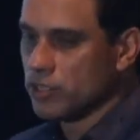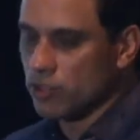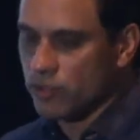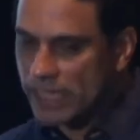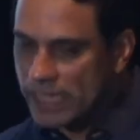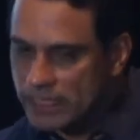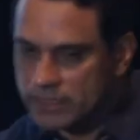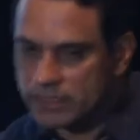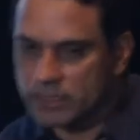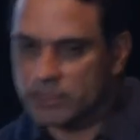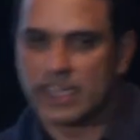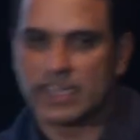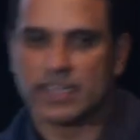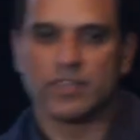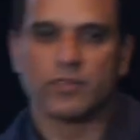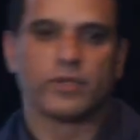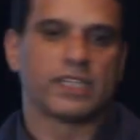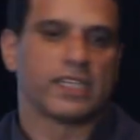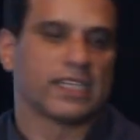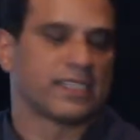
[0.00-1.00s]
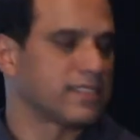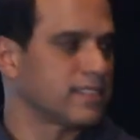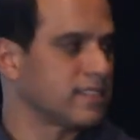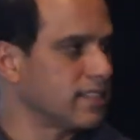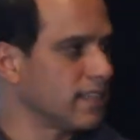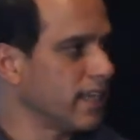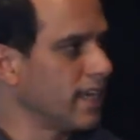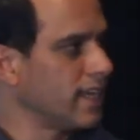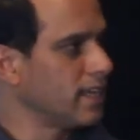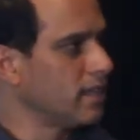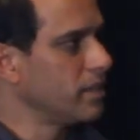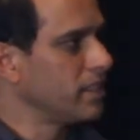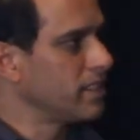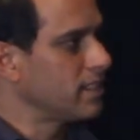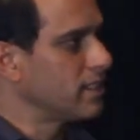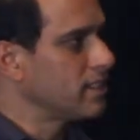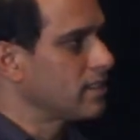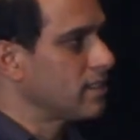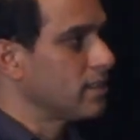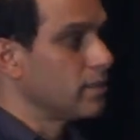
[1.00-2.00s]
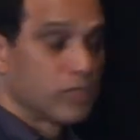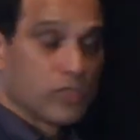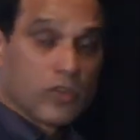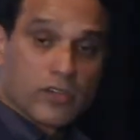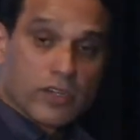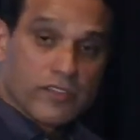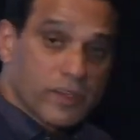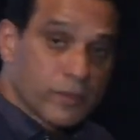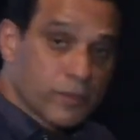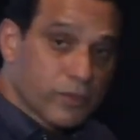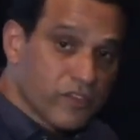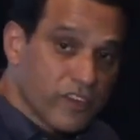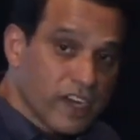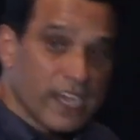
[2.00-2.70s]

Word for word: So integrating with existing LMS systems or even